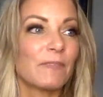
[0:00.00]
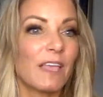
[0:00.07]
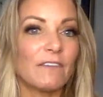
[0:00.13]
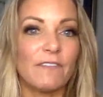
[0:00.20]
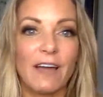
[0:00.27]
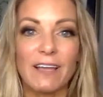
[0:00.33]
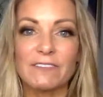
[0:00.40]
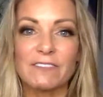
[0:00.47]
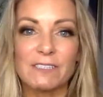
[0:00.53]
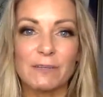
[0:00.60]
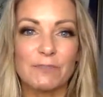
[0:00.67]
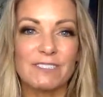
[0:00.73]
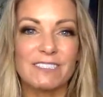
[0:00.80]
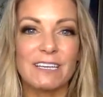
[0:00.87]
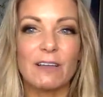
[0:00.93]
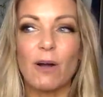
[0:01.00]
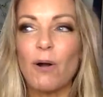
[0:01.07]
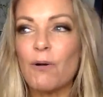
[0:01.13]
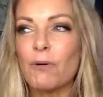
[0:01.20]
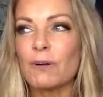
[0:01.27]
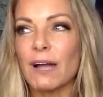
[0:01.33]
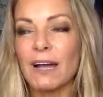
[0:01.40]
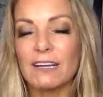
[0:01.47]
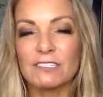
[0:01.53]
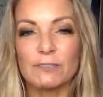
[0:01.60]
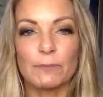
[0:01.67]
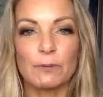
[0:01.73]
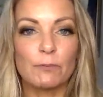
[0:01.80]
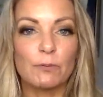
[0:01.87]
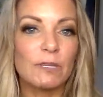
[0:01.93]
If I have someone that's like, oh gosh, I've
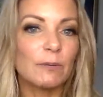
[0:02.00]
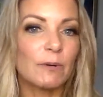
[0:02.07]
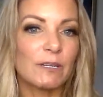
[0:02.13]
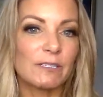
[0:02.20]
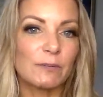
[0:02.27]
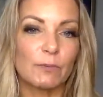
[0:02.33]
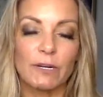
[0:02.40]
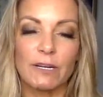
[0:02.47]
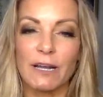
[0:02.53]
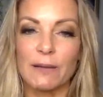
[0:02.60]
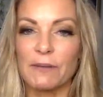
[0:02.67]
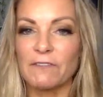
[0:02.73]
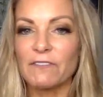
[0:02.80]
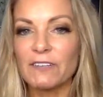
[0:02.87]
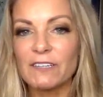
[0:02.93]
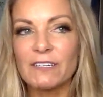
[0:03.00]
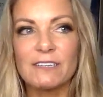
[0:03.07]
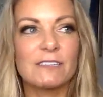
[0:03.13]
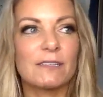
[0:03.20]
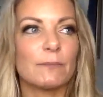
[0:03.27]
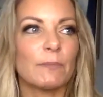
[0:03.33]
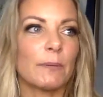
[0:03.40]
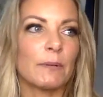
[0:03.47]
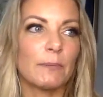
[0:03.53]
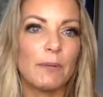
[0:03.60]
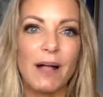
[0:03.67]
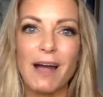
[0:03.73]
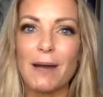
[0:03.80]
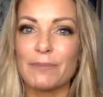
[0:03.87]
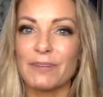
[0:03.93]
been really wanting to work on my fitness and blah, blah,
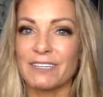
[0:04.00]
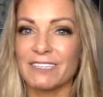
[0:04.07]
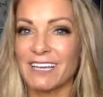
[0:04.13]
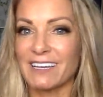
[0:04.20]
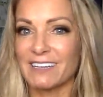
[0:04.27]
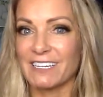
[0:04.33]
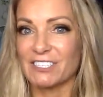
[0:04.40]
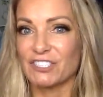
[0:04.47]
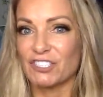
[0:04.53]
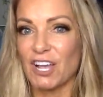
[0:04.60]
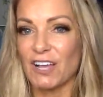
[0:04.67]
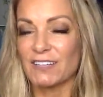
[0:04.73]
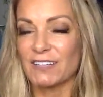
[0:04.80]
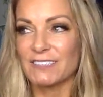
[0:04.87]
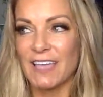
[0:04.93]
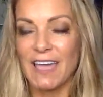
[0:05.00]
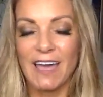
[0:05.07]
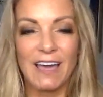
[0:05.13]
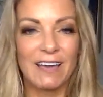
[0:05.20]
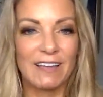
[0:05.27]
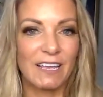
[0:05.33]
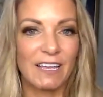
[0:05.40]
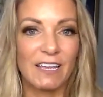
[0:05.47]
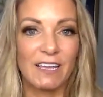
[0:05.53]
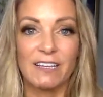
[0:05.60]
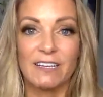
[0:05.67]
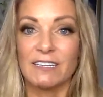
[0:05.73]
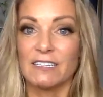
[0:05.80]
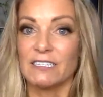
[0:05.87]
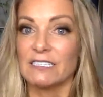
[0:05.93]
blah, but yet I just had
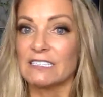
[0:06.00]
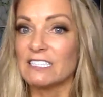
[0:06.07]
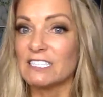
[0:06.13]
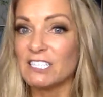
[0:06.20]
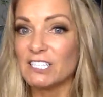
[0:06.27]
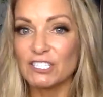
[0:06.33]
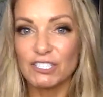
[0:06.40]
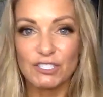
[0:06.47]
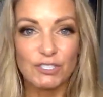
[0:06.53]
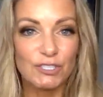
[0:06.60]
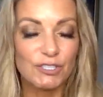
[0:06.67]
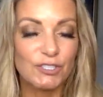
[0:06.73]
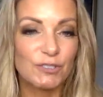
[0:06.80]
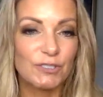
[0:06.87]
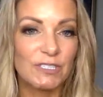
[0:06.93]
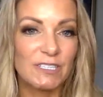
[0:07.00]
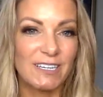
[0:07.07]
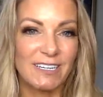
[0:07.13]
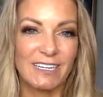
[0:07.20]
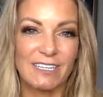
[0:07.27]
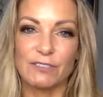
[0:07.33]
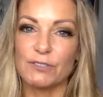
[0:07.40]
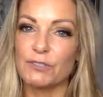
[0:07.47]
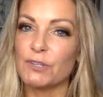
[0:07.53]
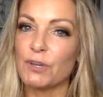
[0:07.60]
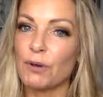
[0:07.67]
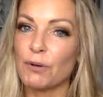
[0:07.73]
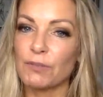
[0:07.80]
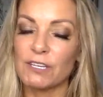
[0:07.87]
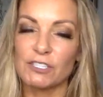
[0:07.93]
knee surgery and I
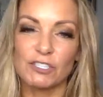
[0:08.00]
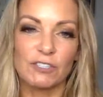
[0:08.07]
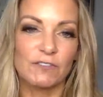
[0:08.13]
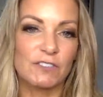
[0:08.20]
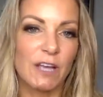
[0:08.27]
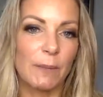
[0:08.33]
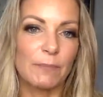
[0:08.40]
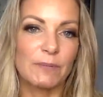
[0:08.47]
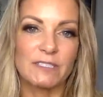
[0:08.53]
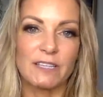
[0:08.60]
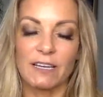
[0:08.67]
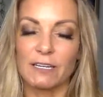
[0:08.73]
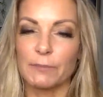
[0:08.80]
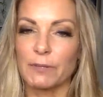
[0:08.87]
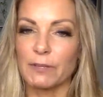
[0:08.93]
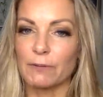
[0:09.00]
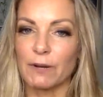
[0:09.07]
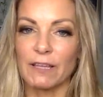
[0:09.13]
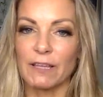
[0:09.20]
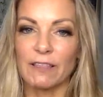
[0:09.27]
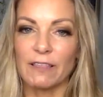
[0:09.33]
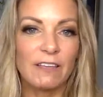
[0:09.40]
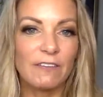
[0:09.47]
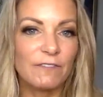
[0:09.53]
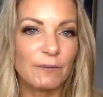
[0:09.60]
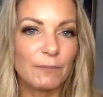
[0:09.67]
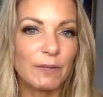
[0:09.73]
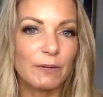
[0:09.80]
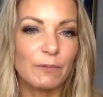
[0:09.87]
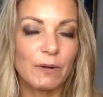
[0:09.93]
know that Shift Shop is not going to be the right thing
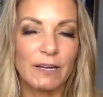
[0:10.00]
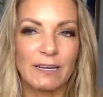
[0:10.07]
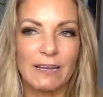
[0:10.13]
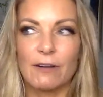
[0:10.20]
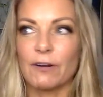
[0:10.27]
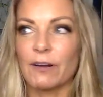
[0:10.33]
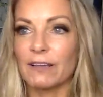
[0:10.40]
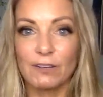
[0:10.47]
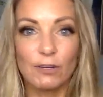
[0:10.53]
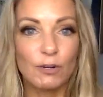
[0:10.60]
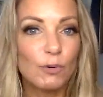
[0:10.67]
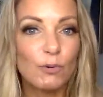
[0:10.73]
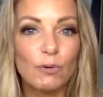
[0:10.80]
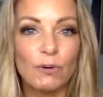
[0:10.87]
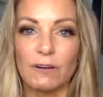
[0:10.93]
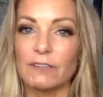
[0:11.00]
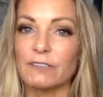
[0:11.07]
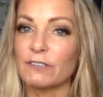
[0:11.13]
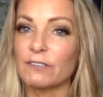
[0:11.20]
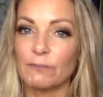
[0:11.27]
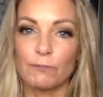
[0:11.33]
for me right now, cool.